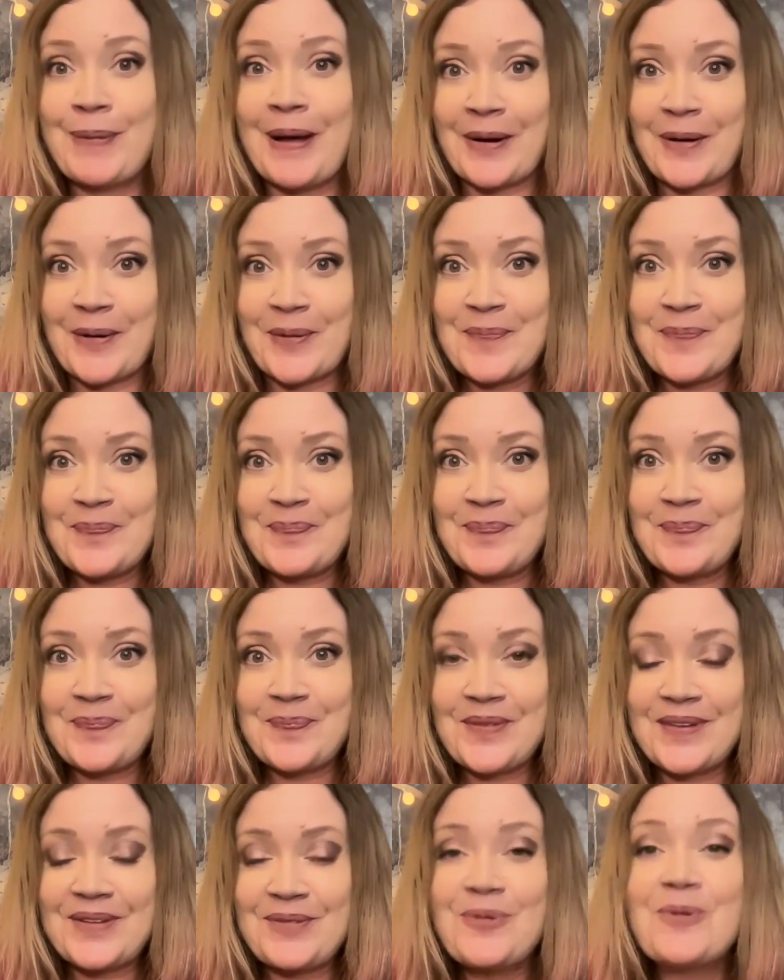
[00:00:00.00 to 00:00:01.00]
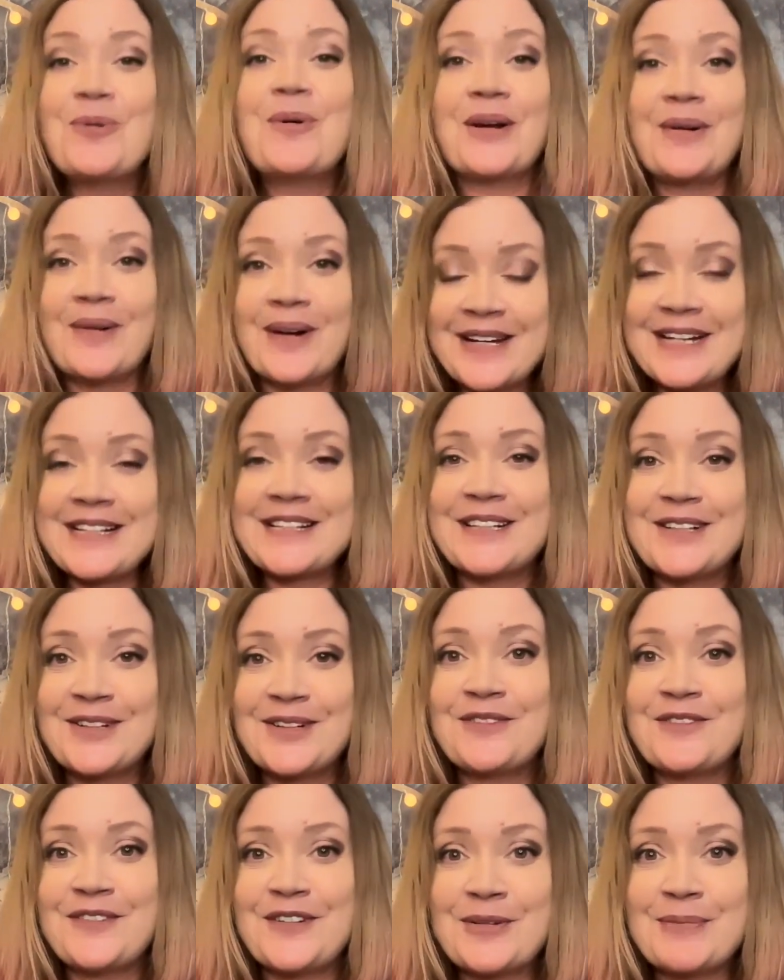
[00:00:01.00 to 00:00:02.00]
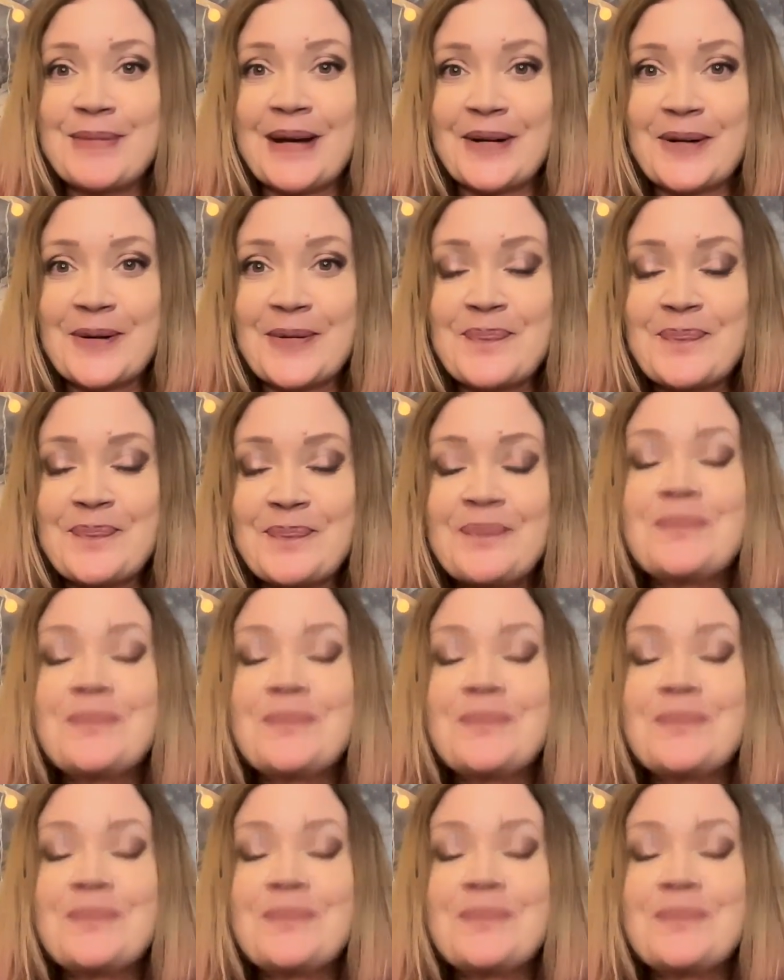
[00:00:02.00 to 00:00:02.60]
better? What do I need to do to feel better?